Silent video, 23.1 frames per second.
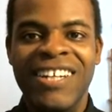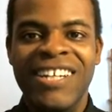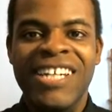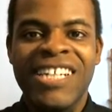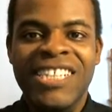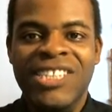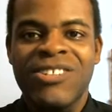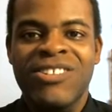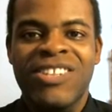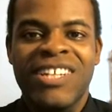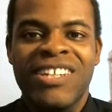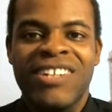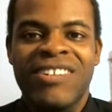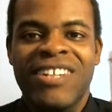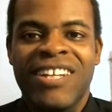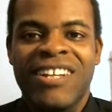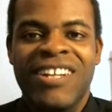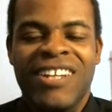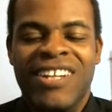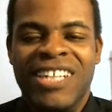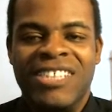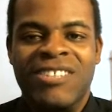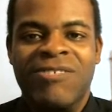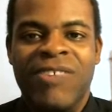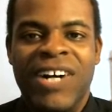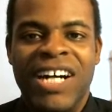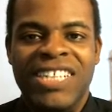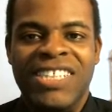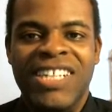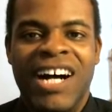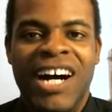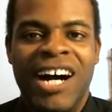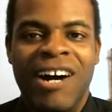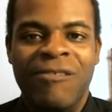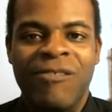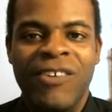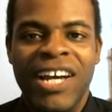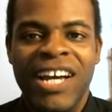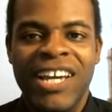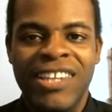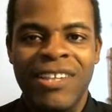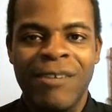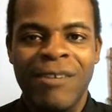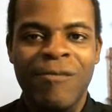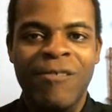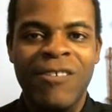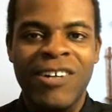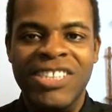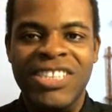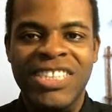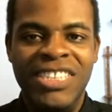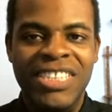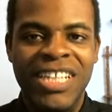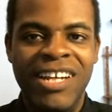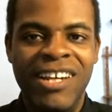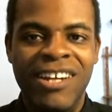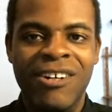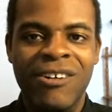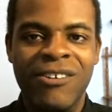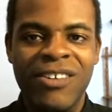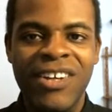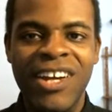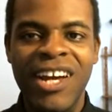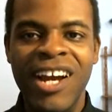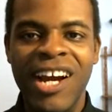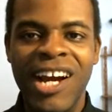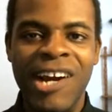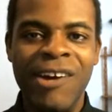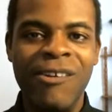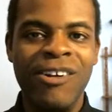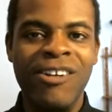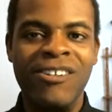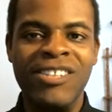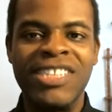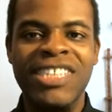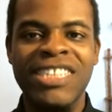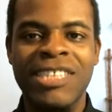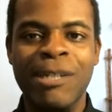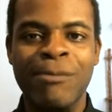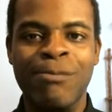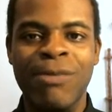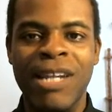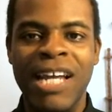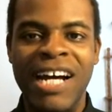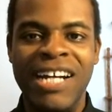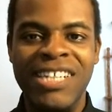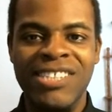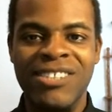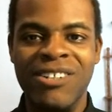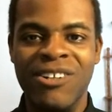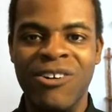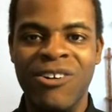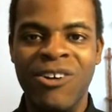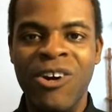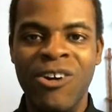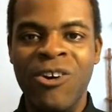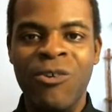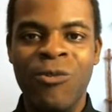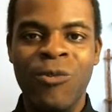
issued the electrified Tonfa and the shield. Everyone else gets a blaster.